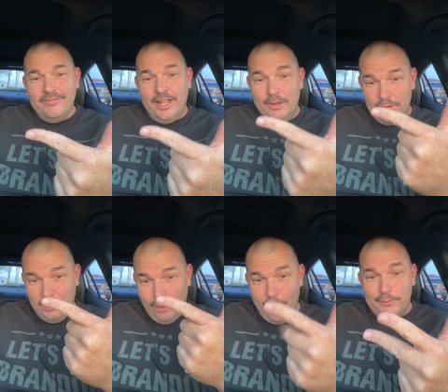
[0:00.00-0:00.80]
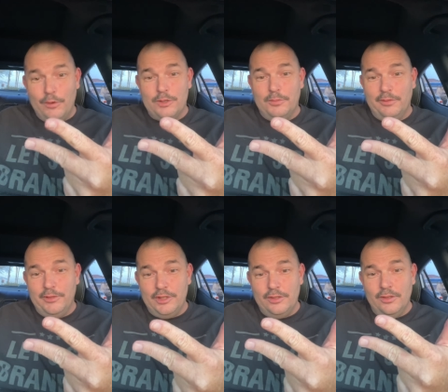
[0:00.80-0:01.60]
He was a law enforcement
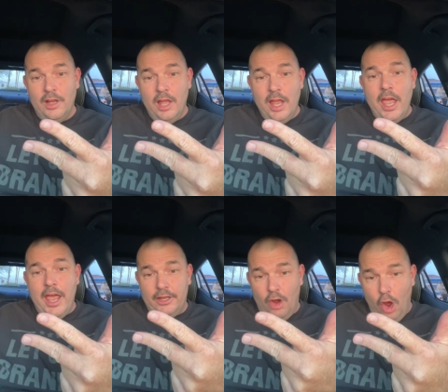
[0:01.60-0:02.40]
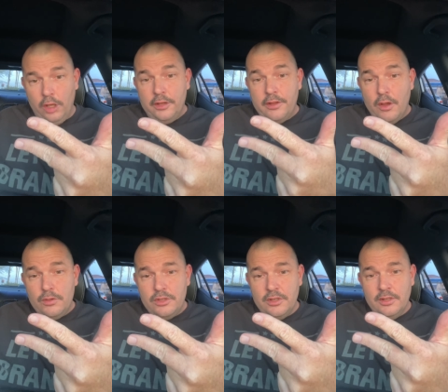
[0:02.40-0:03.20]
official. And all of
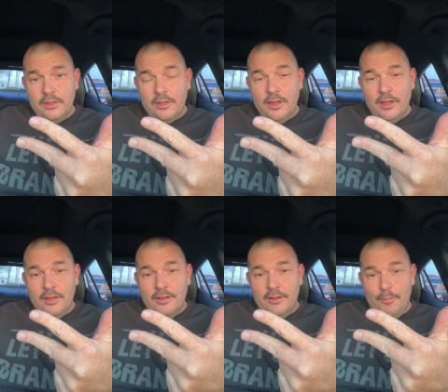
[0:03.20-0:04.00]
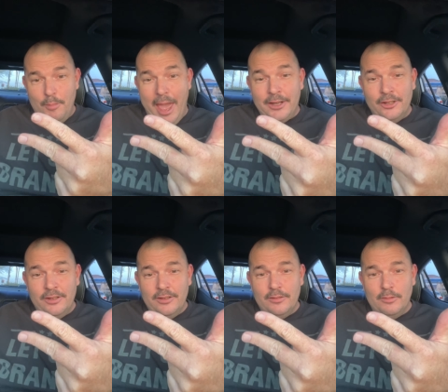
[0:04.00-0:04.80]
those matter
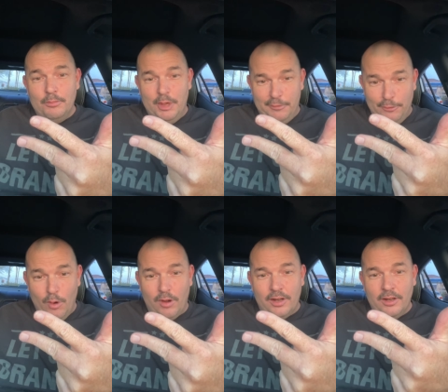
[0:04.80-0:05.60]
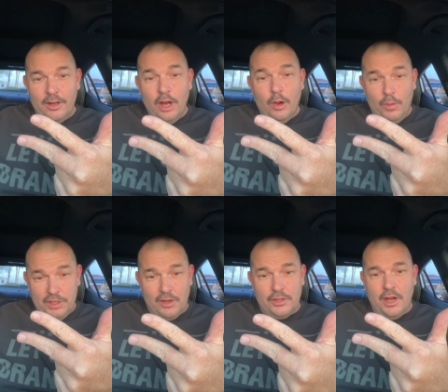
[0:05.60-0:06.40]
before we
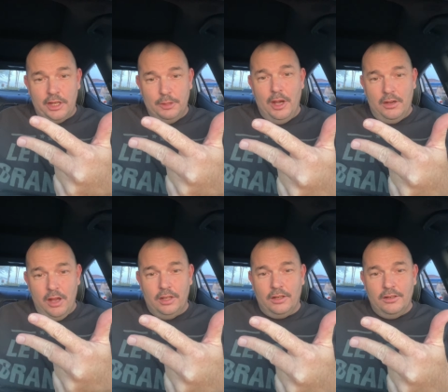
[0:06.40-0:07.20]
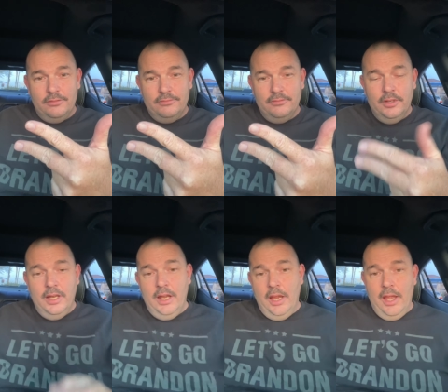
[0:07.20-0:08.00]
start talking about color
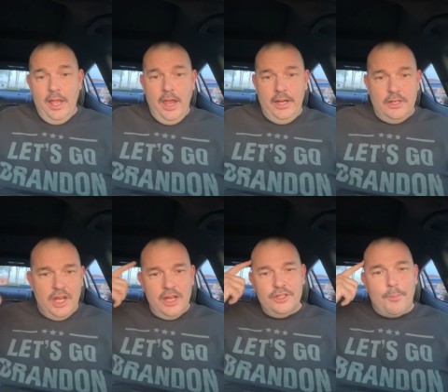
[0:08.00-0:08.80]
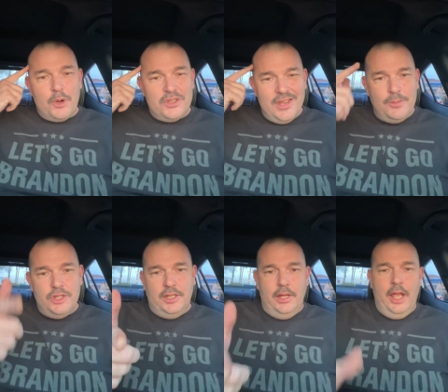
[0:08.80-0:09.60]
and it changed their
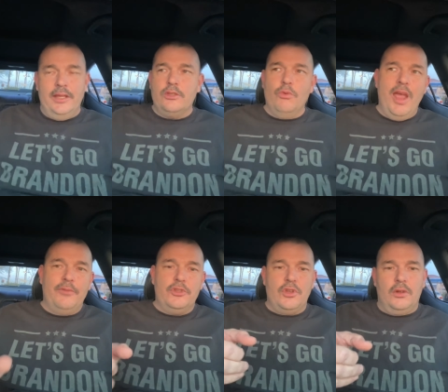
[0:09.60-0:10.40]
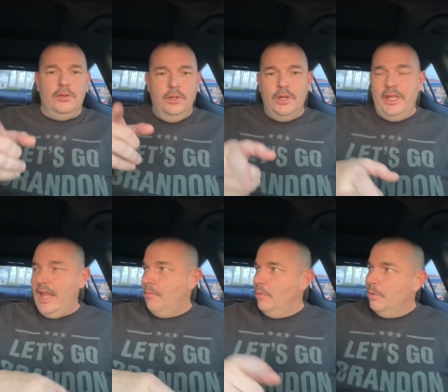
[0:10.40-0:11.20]
perception. And that's what we have to start looking
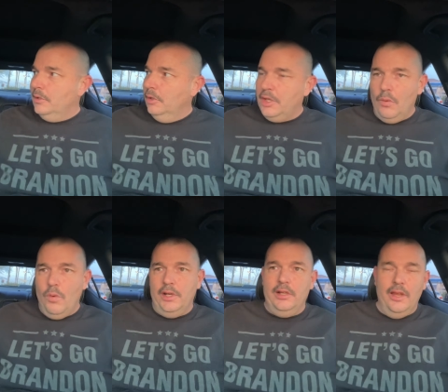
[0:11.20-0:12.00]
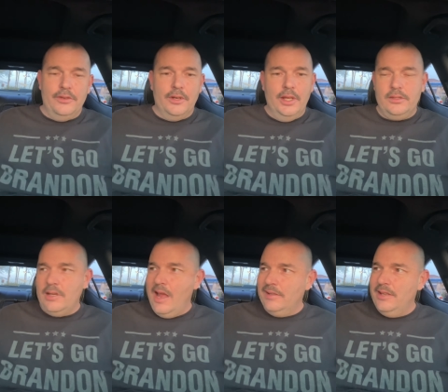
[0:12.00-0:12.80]
at when we look at one another. It's
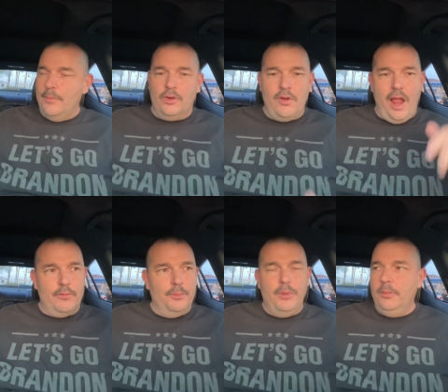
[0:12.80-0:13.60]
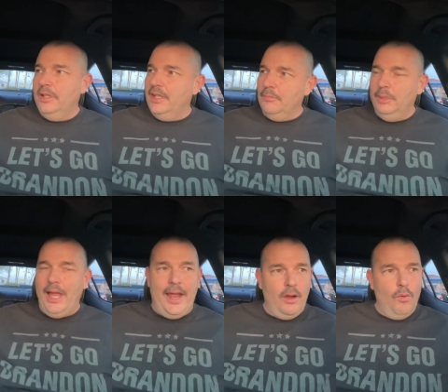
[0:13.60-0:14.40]
not Democrat, Republican,
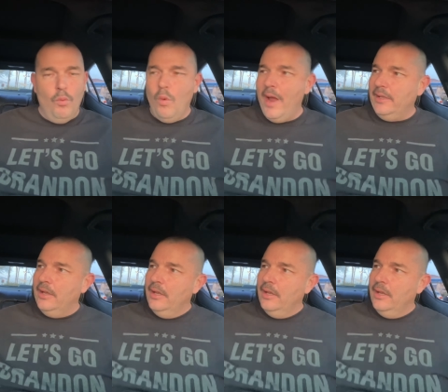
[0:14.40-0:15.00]
black, white,